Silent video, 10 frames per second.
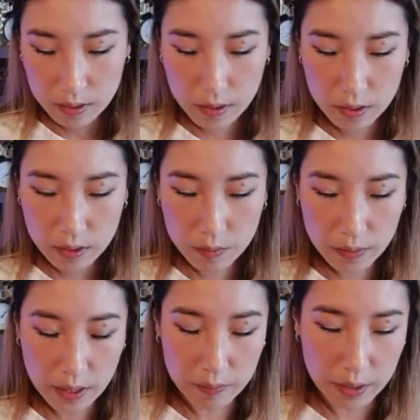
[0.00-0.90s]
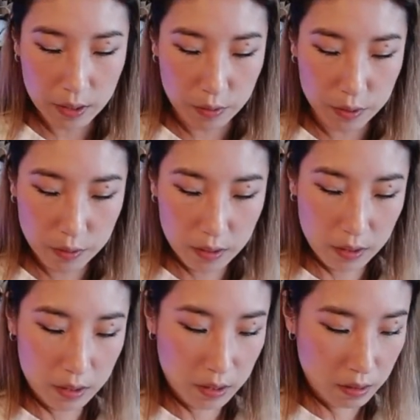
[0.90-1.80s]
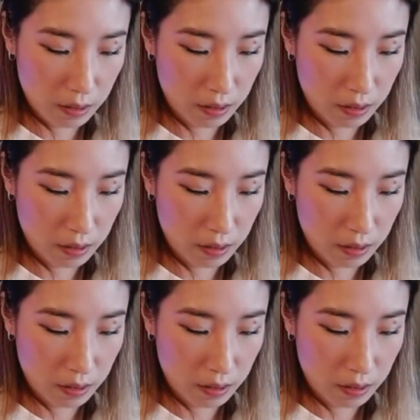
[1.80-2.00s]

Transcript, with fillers: this is like my go-to color.